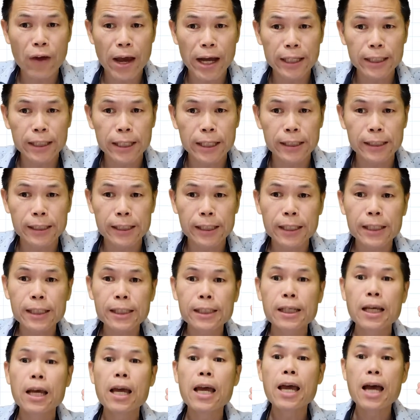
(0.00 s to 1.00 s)
vectors
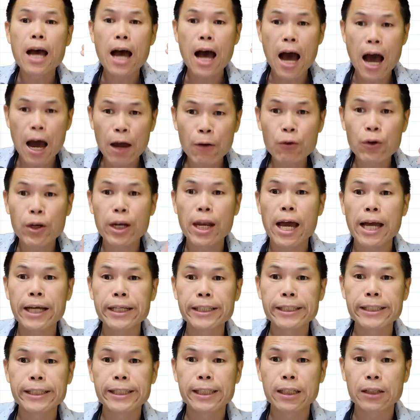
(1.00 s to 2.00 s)
is
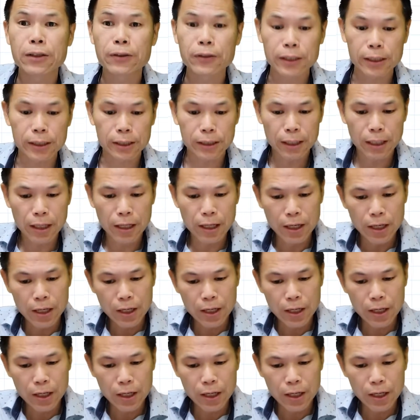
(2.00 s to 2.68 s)
180 degrees.